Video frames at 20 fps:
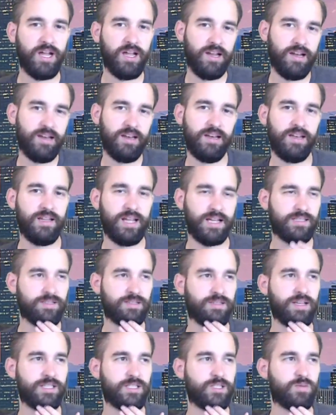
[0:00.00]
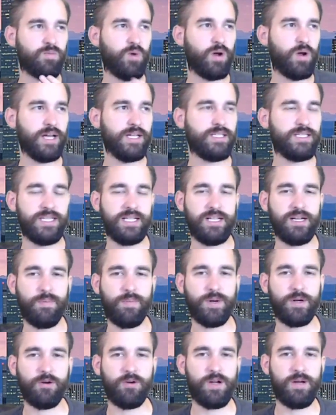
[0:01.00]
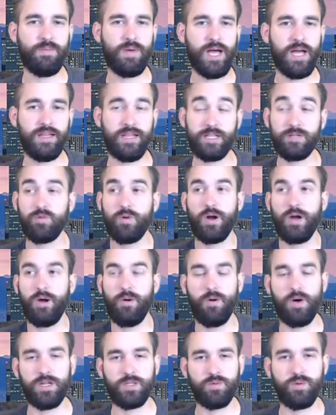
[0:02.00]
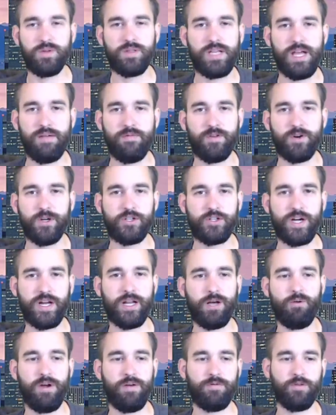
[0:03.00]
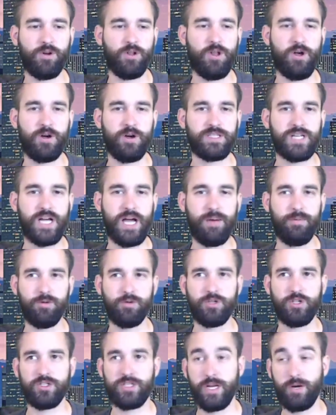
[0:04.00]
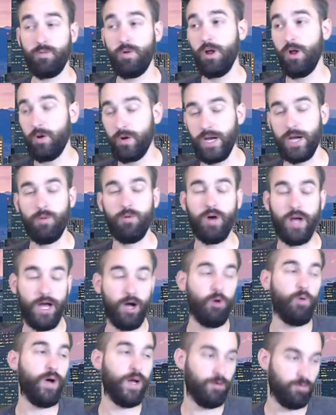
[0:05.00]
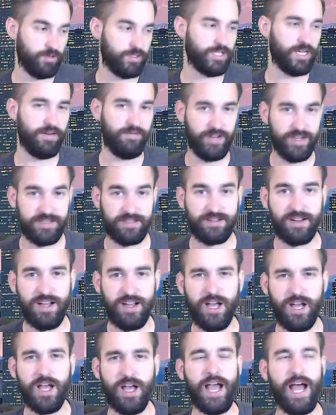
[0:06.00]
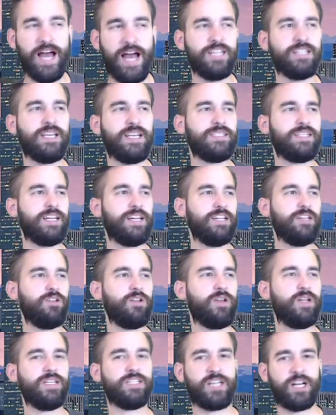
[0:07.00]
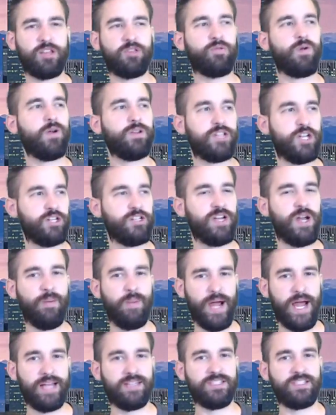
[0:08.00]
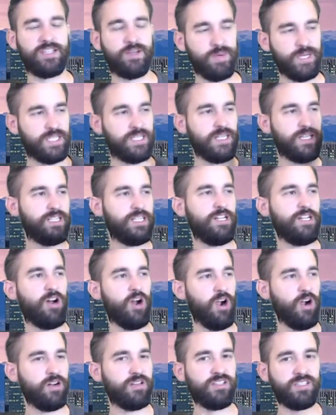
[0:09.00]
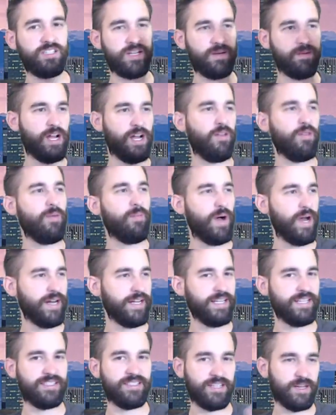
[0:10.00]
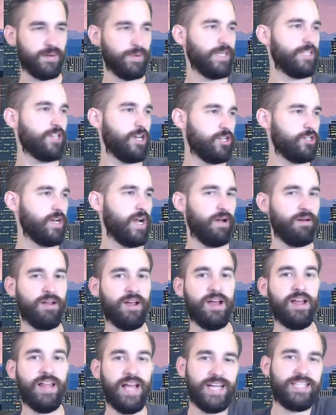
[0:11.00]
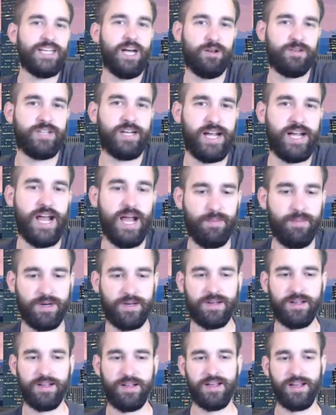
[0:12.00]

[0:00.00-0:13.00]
and that's what I see up in Green Bay. That's what it was with Denver and John Elway for a long time. It was just like, well, okay, well, Elway will say this. How's he going to do that? He's going to throw a touchdown pass. It's going to be 60 yards. It's going to be on the money. It's going to be a touchdown. That's how it's going to happen.